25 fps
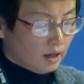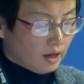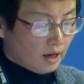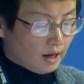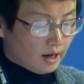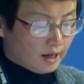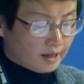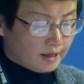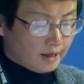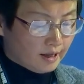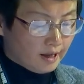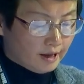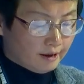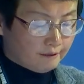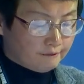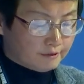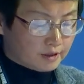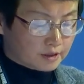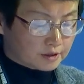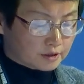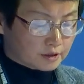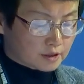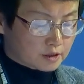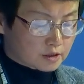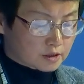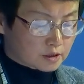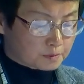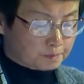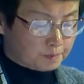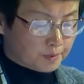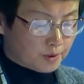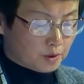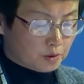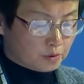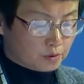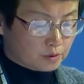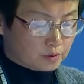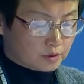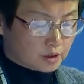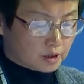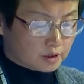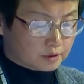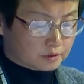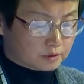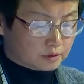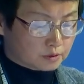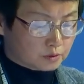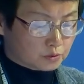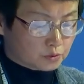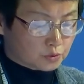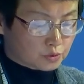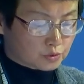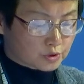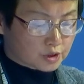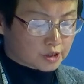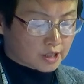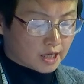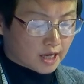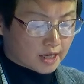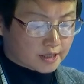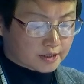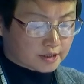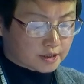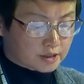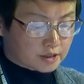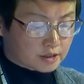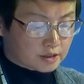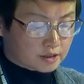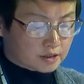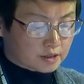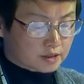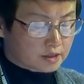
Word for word: I haven't spoken to Jiaxi